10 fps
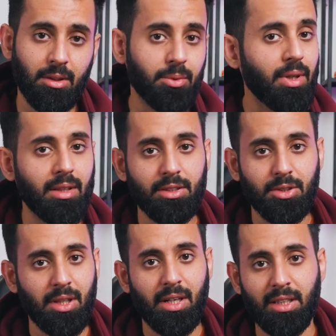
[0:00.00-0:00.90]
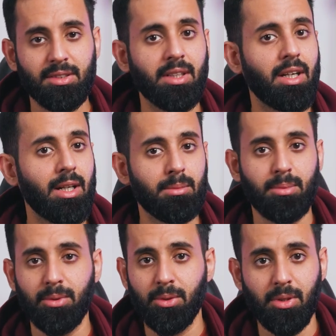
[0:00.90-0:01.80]
you think that you need extra
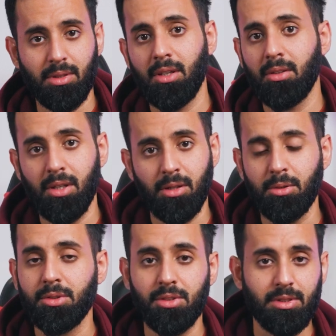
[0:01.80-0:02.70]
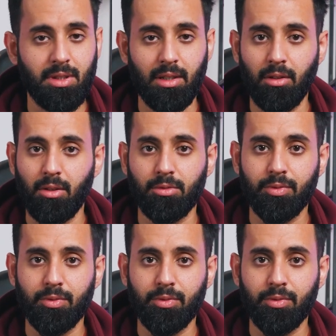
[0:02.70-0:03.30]
help or you need tuitions, then you know,